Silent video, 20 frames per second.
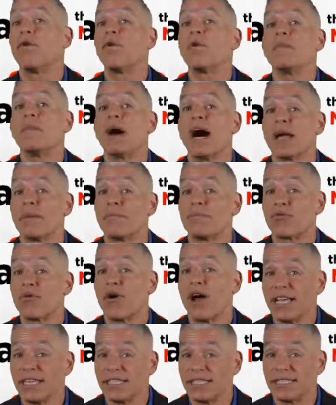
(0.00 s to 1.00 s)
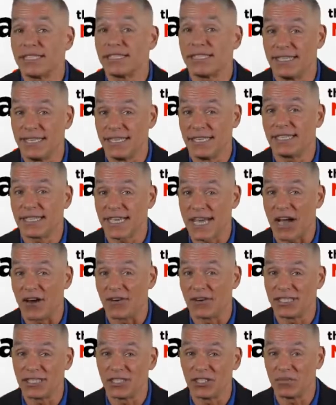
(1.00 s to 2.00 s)
for my price
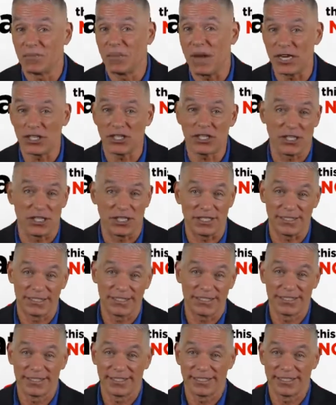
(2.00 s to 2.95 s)
discounted special.